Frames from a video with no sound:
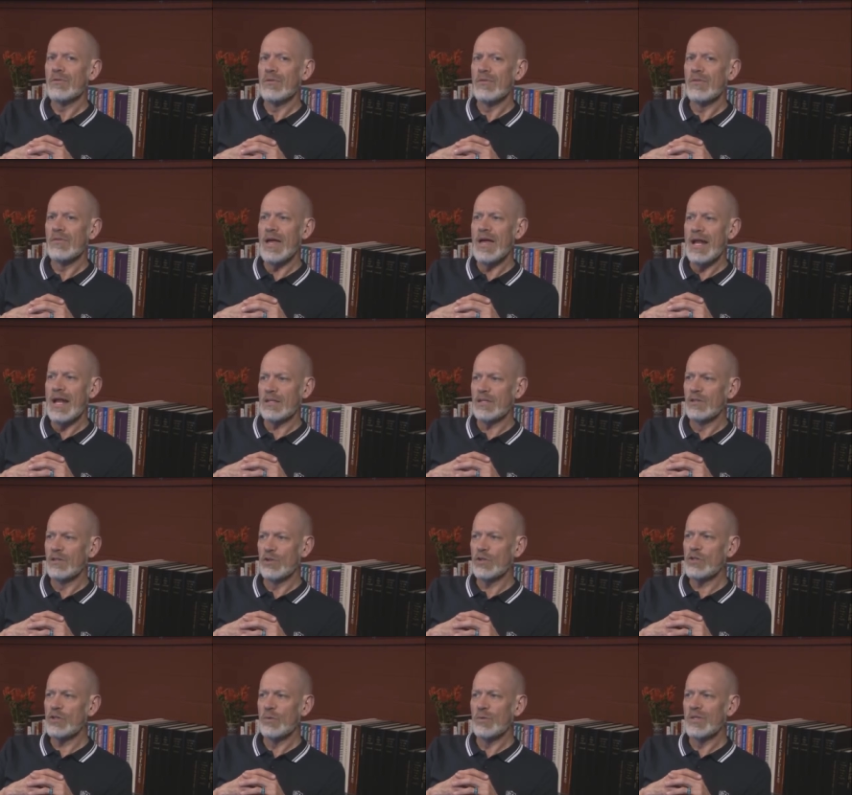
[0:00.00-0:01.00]
that can
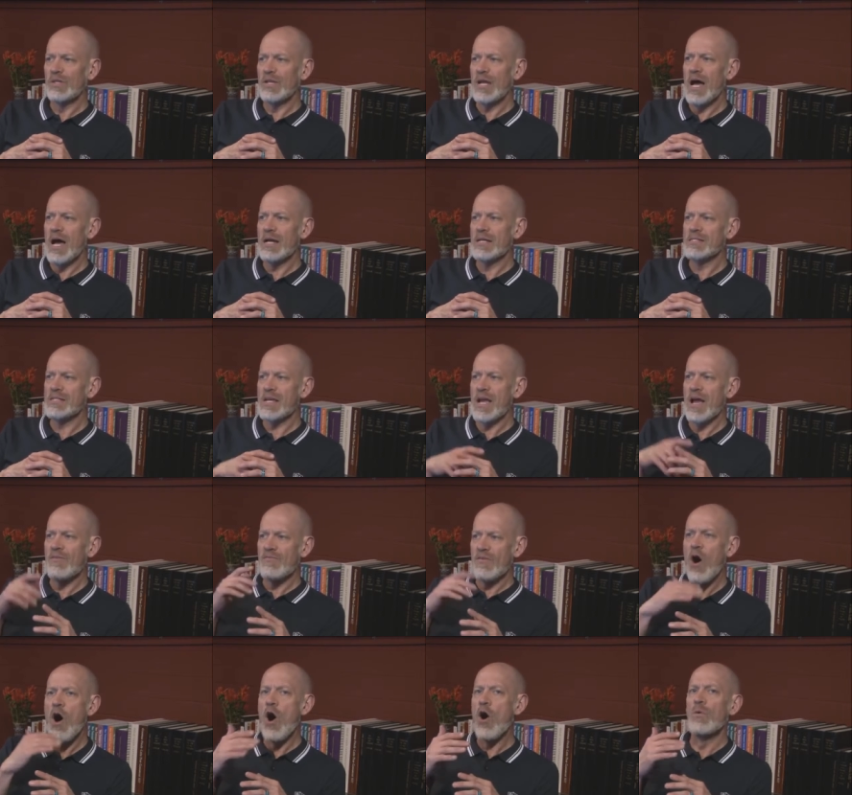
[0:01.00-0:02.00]
look you in the eye and say, I've
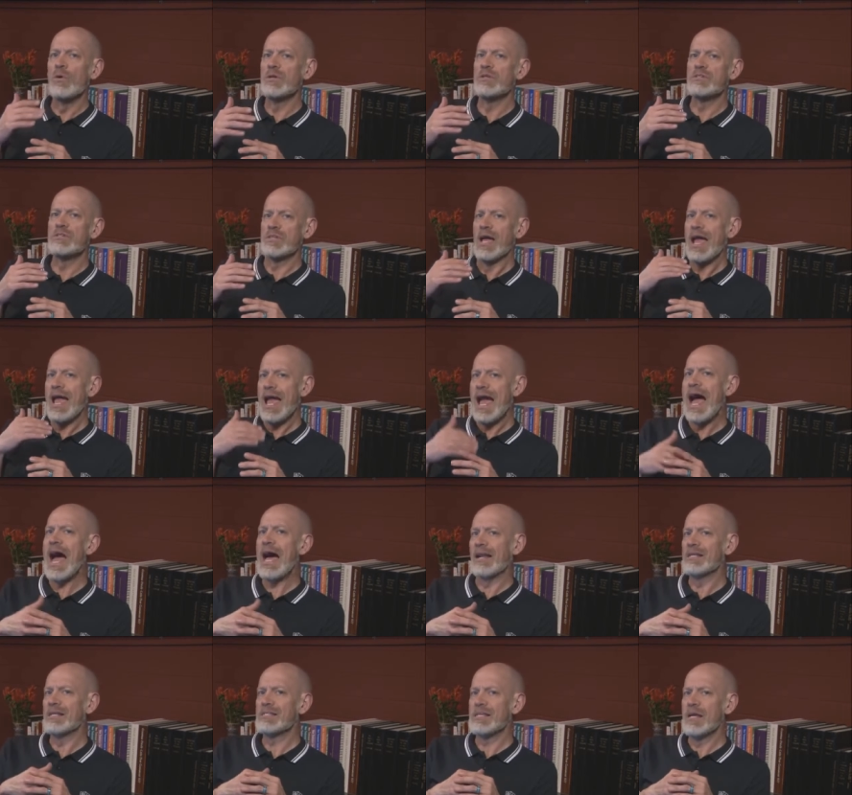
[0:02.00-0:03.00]
always
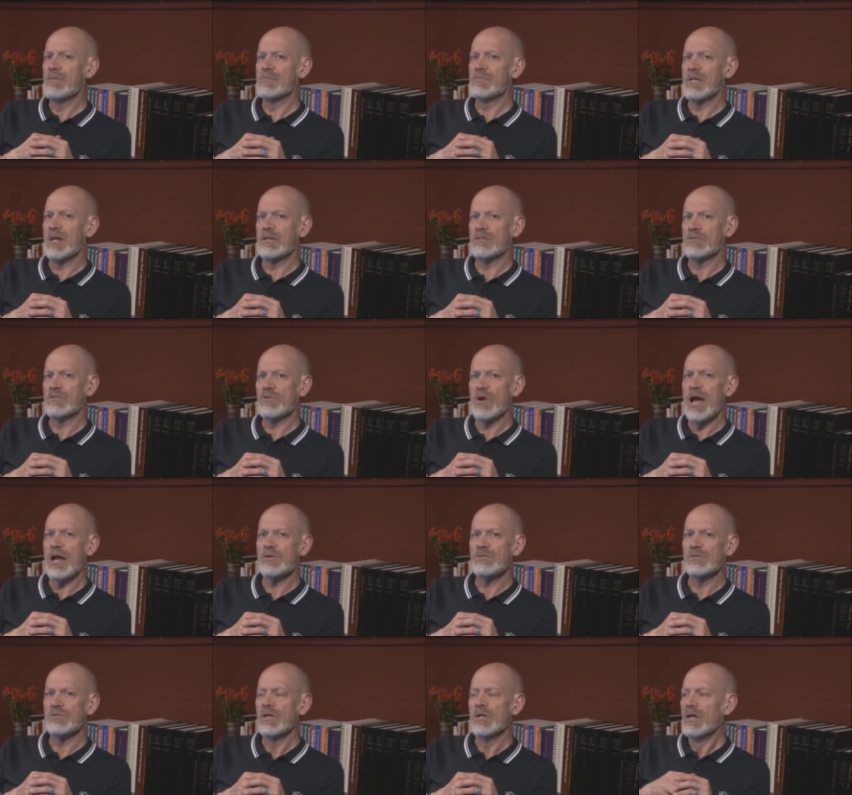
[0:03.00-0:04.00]
had a same-sex
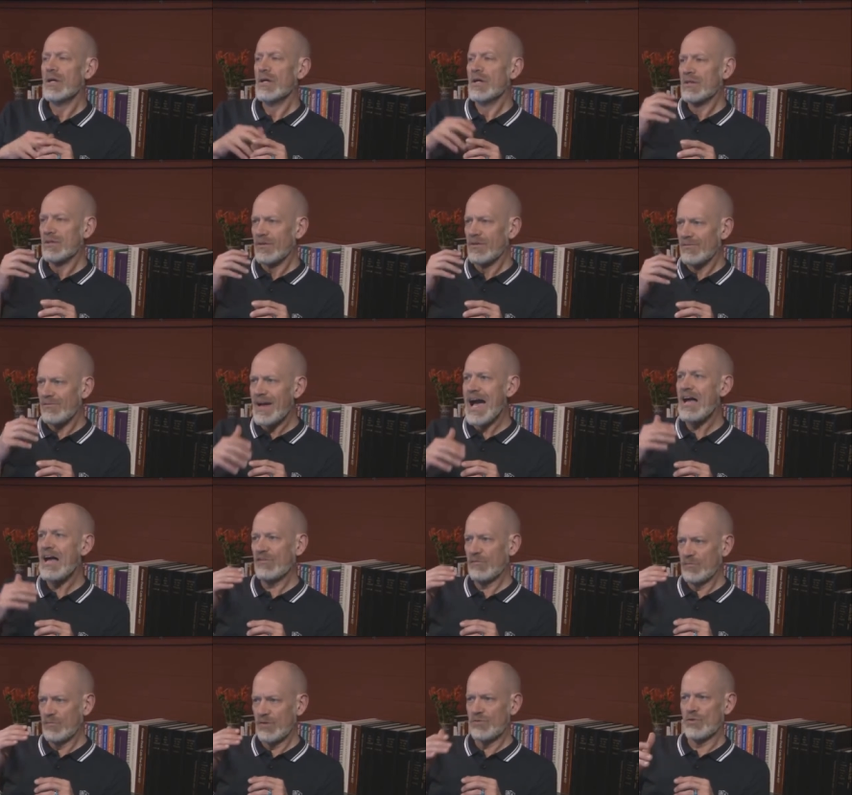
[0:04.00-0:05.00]
attraction. The
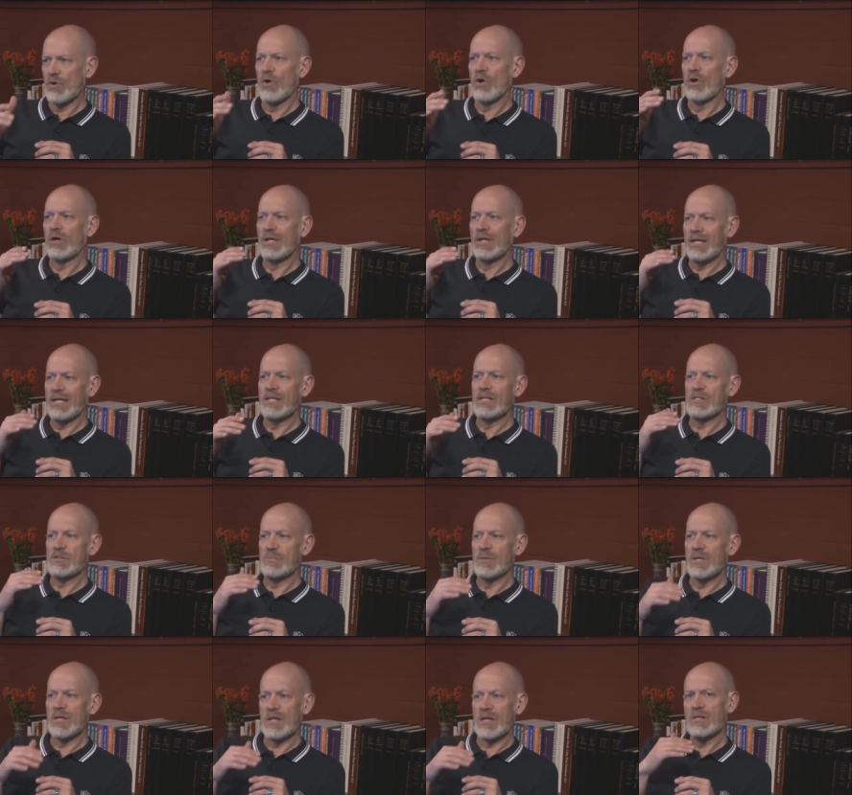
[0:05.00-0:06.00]
vast majority, it
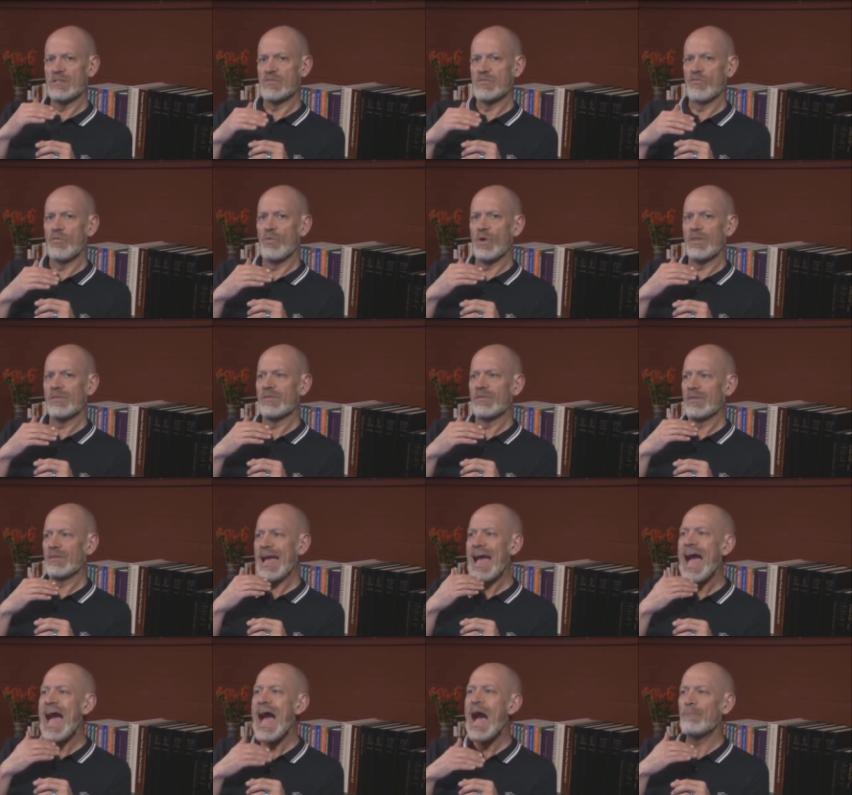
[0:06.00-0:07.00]
is because of what
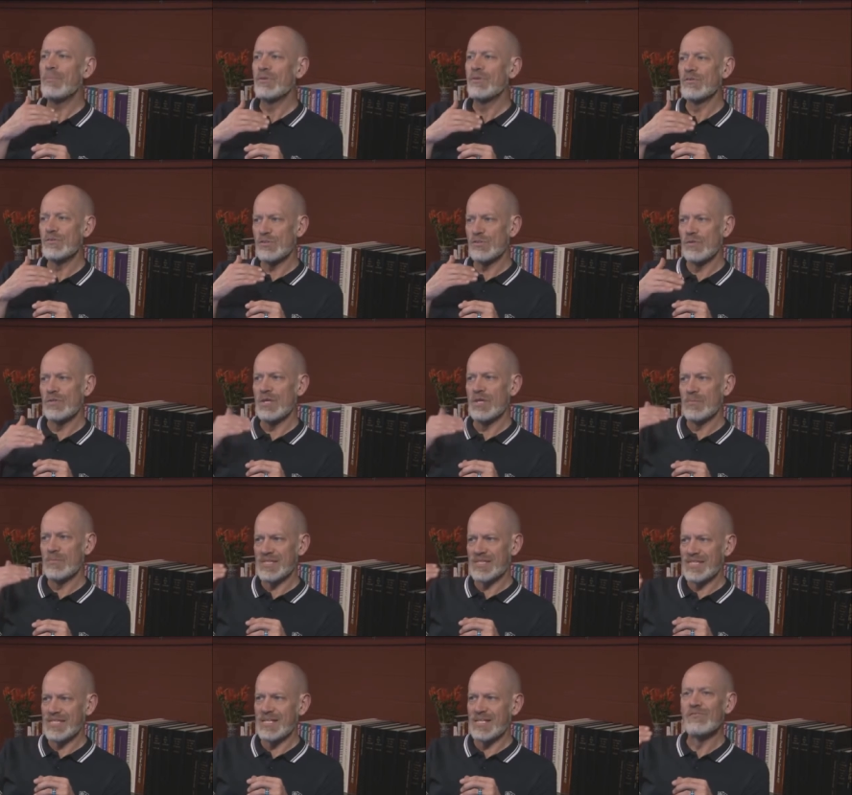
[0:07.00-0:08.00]
happened to them,
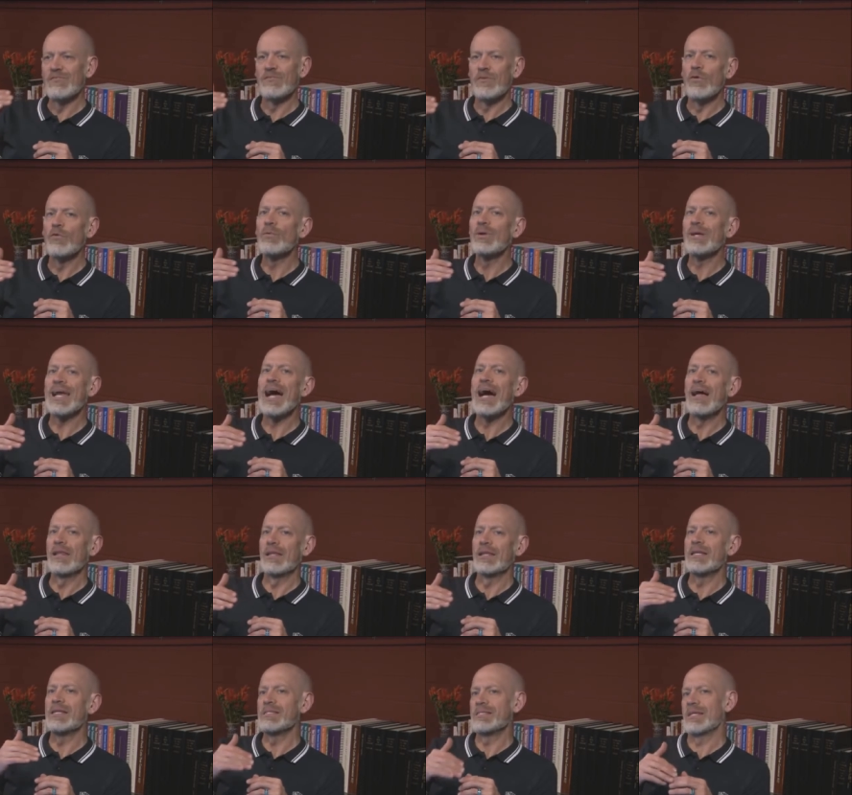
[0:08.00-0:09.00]
sinful
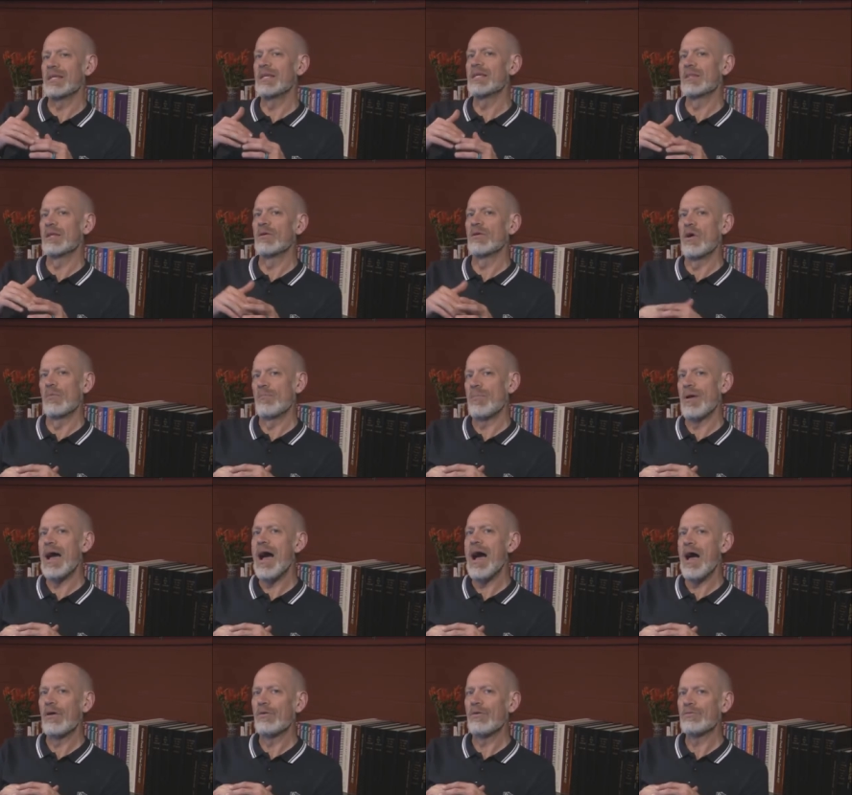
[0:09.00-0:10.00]
realities in their own
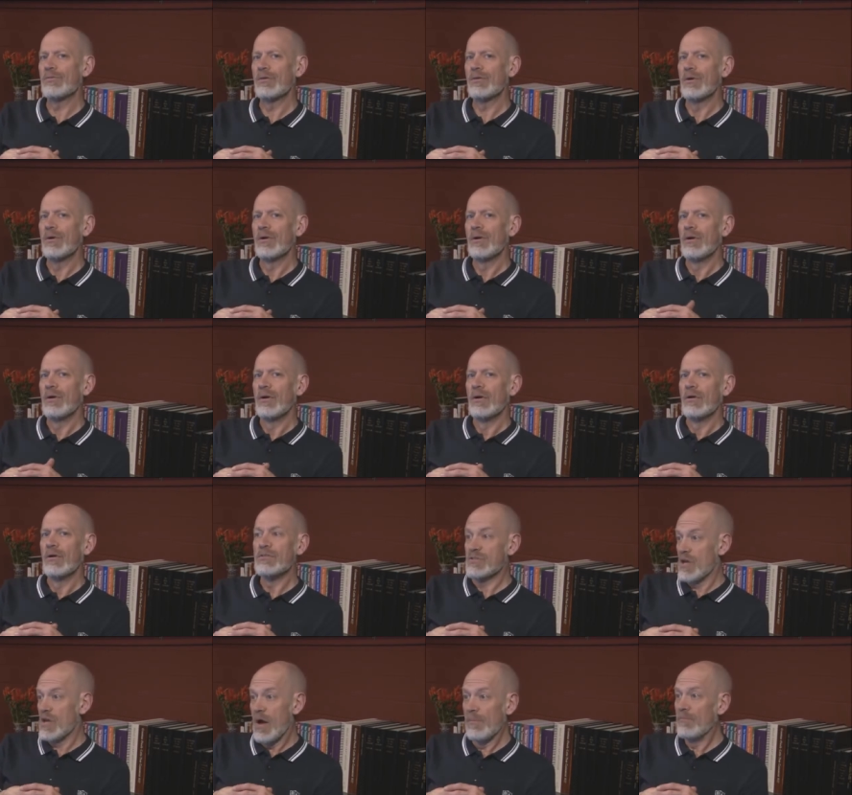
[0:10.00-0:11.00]
past.
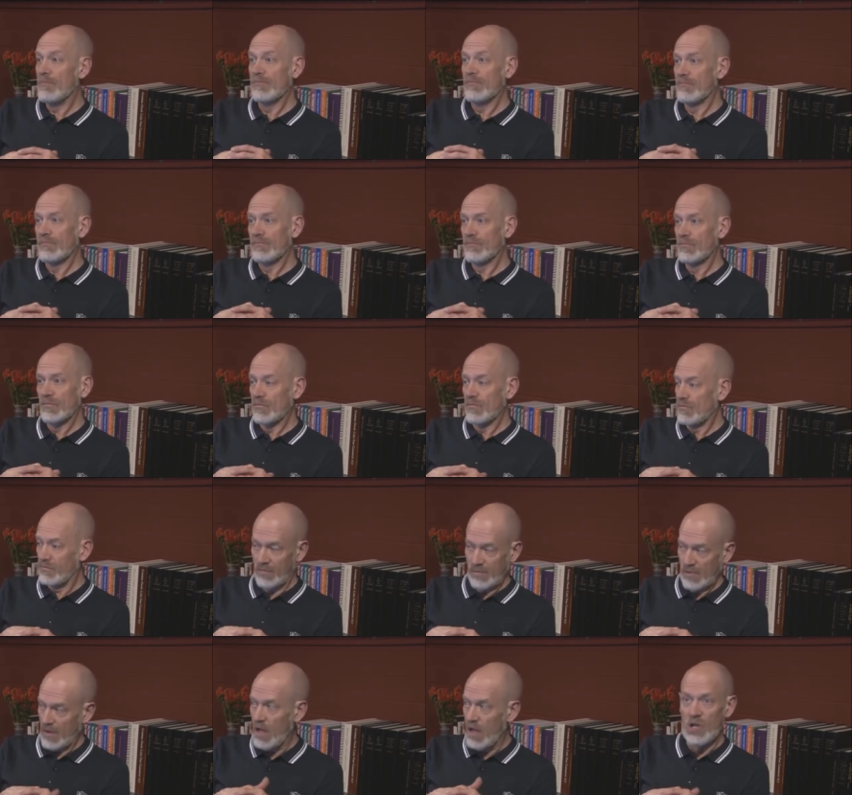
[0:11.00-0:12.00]
Some,
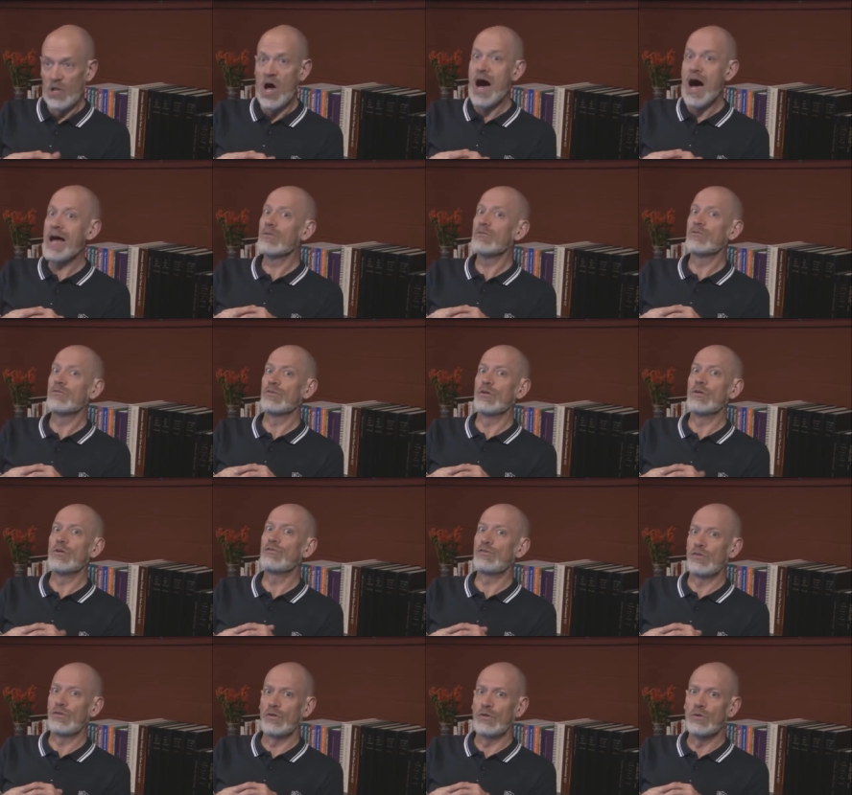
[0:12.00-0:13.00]
a lot due
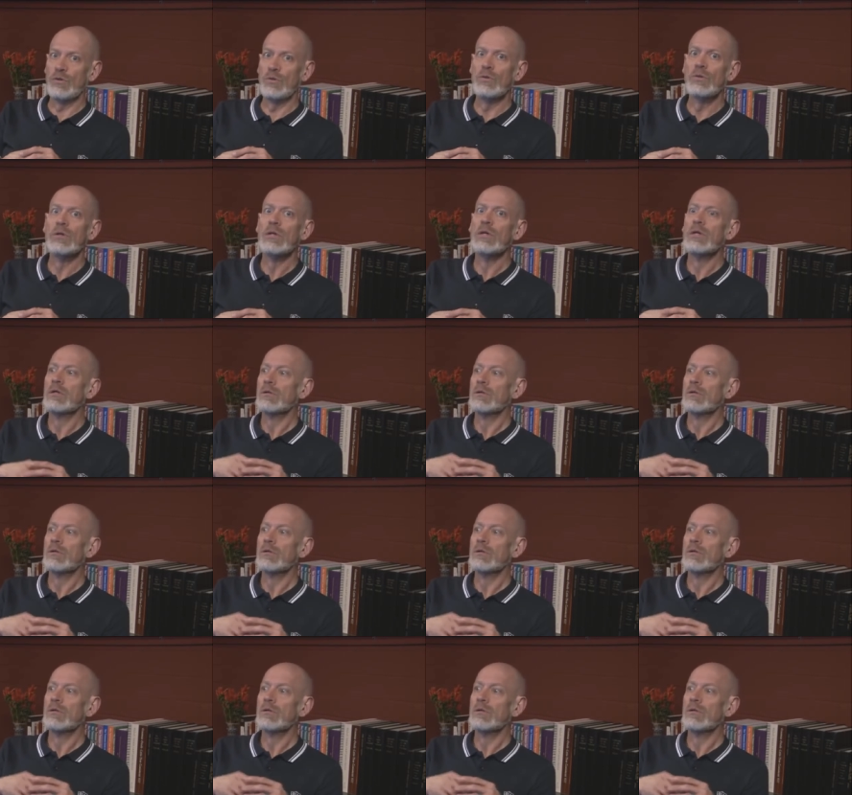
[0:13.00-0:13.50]
to